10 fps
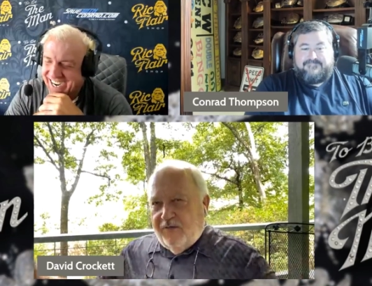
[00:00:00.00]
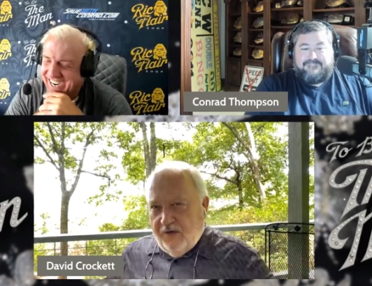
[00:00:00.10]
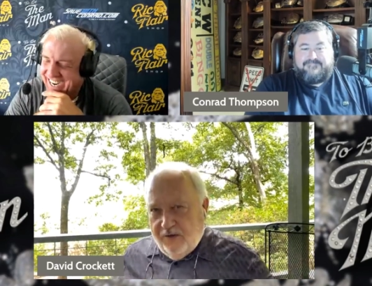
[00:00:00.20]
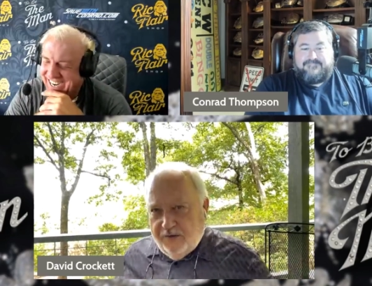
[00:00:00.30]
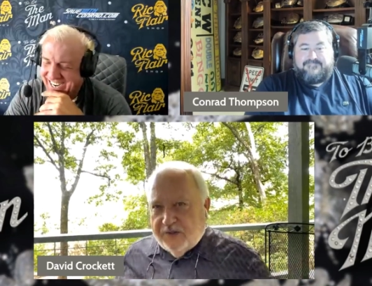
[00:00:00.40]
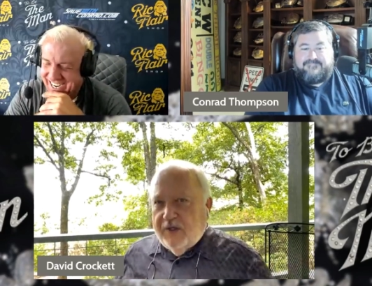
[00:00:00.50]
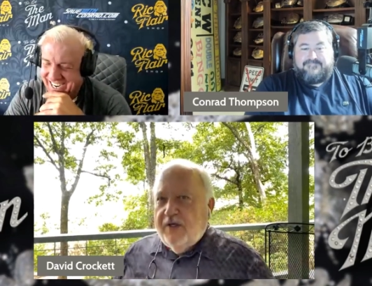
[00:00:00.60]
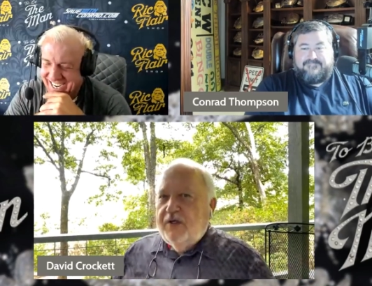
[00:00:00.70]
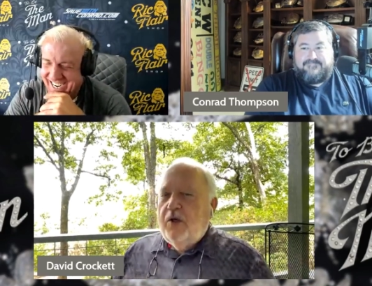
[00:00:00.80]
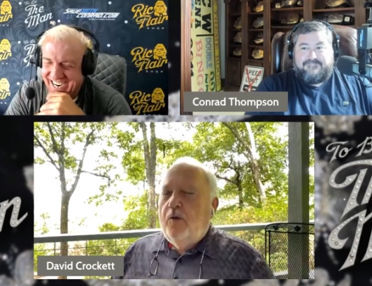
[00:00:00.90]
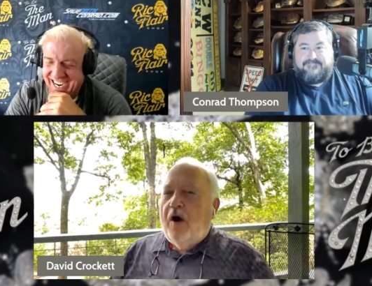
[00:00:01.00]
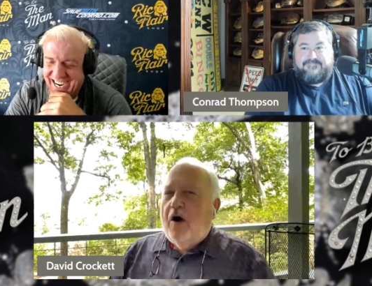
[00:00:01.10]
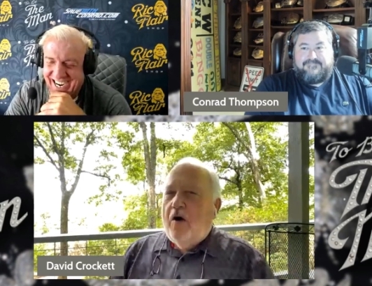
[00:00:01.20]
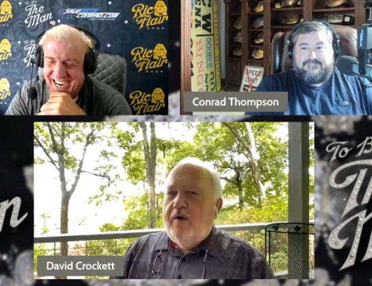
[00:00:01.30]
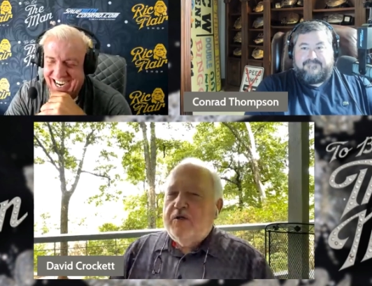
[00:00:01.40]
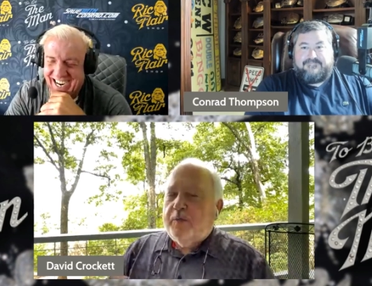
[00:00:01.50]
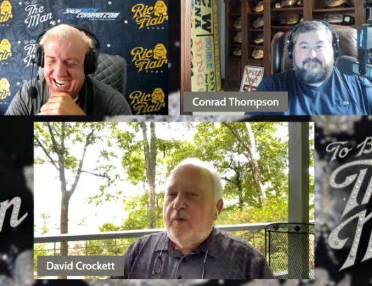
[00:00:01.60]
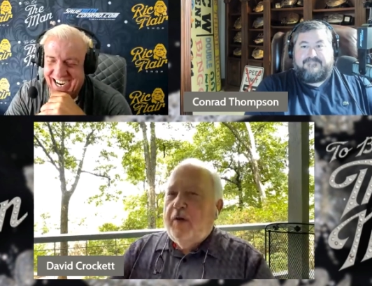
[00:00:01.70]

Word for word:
Speaker 1: interviews, you were always